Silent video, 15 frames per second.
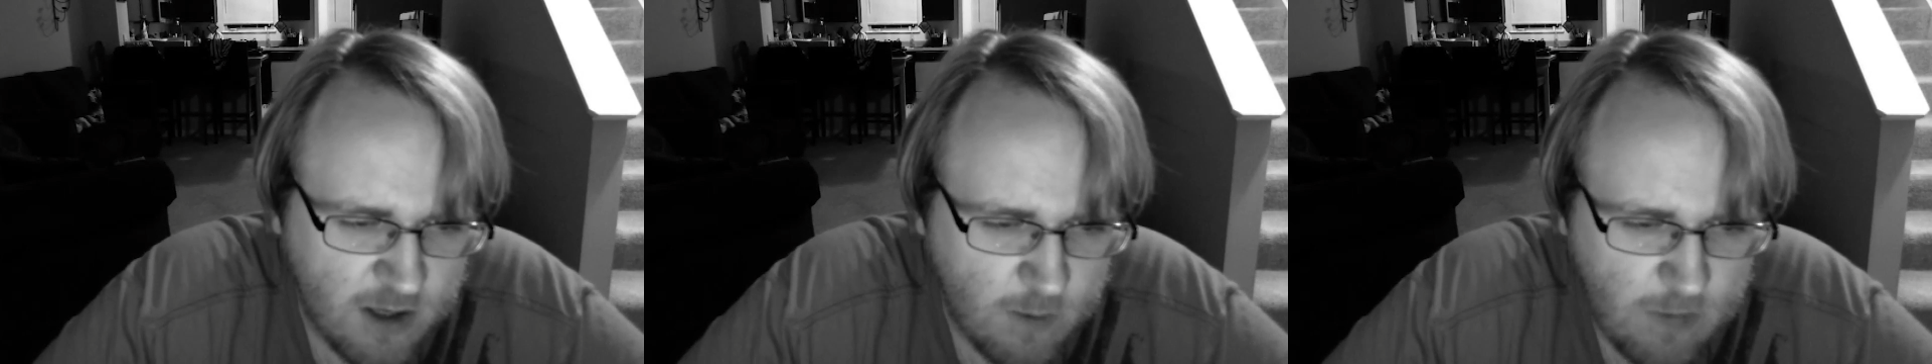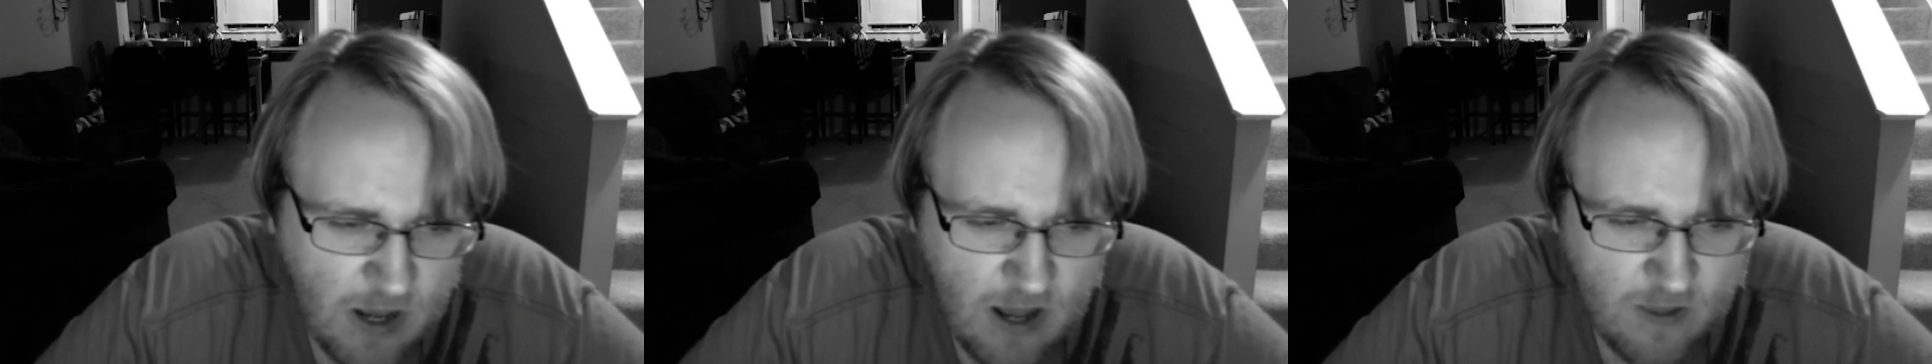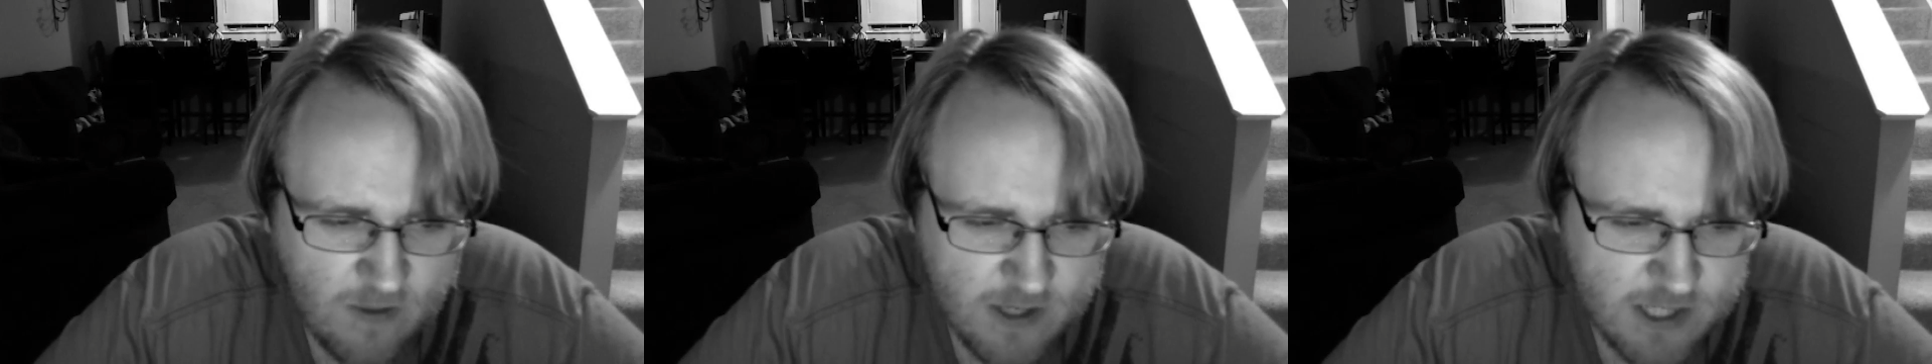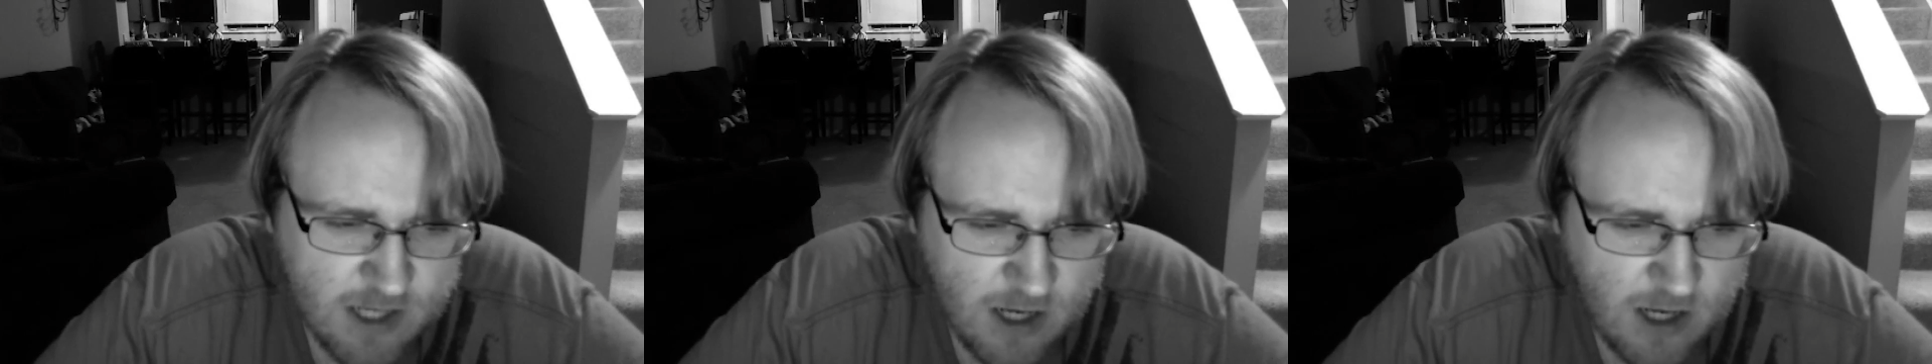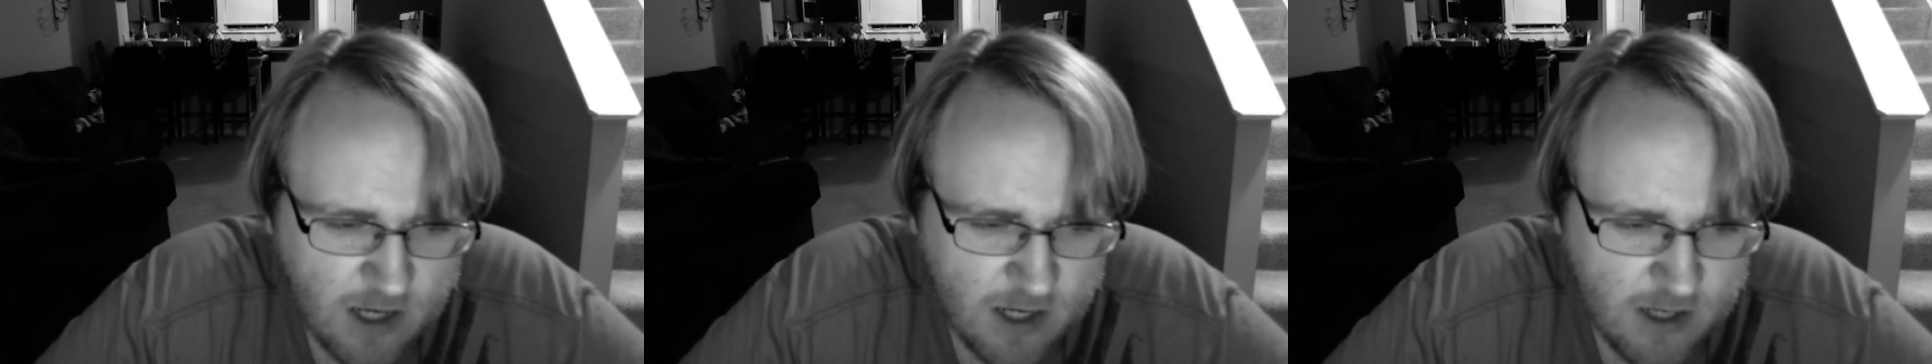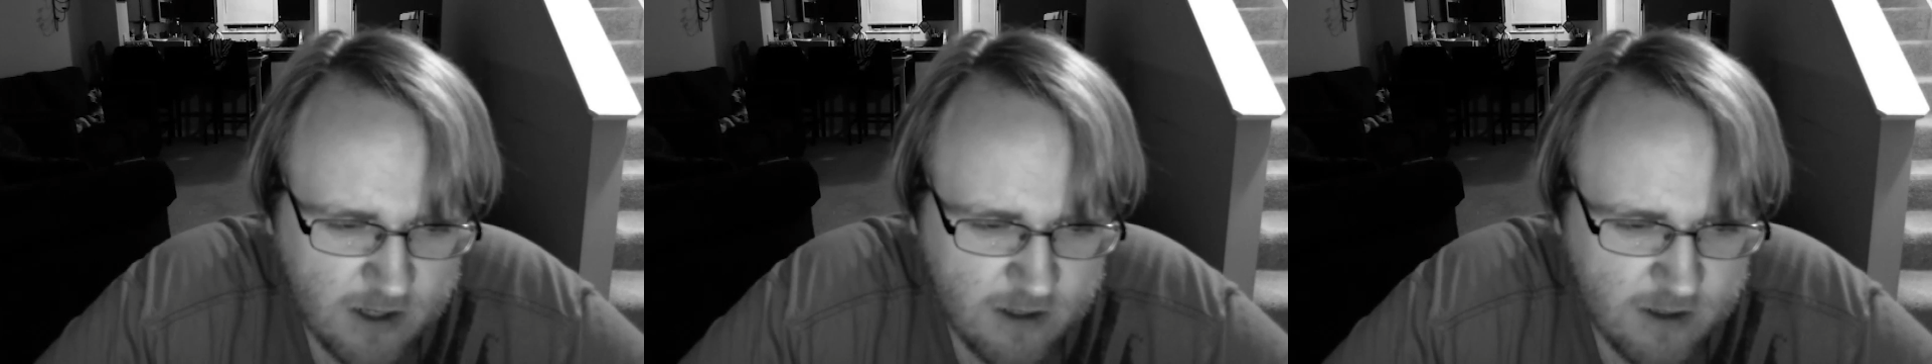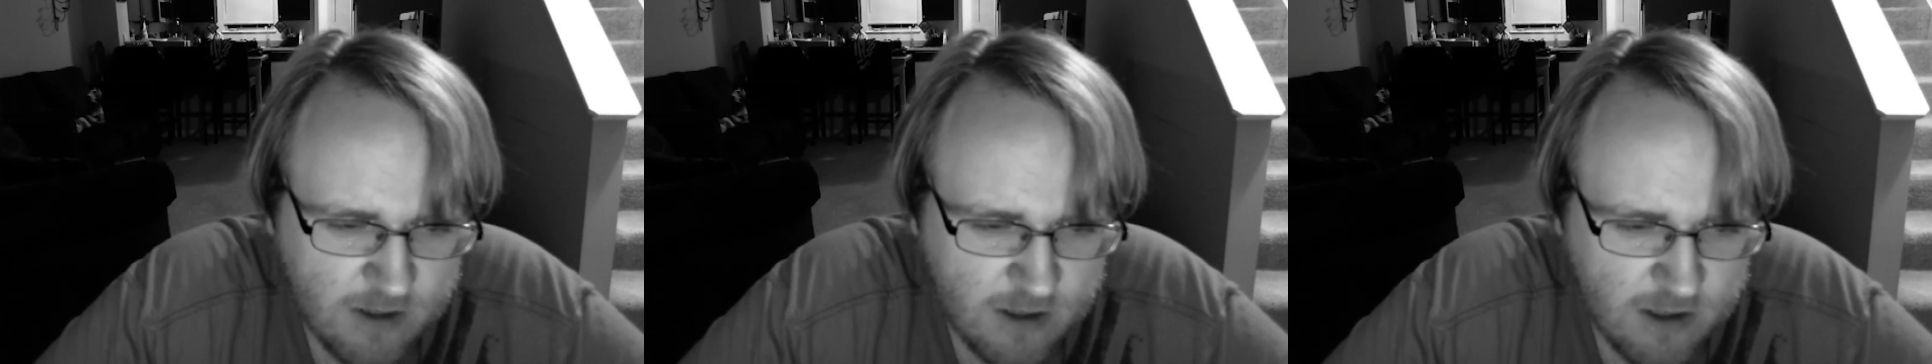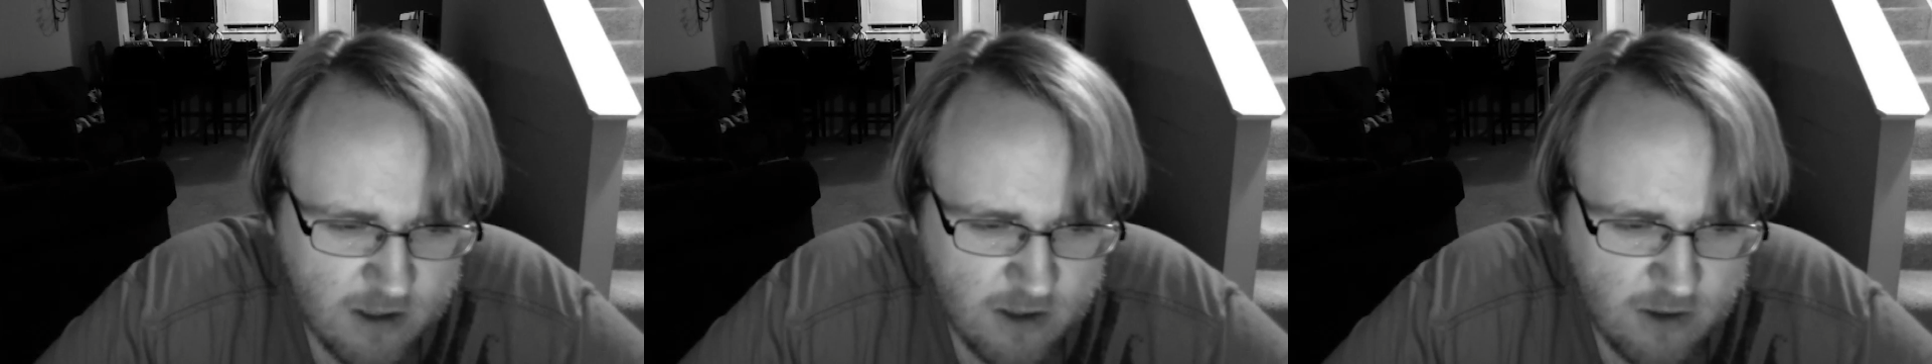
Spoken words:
in Palestine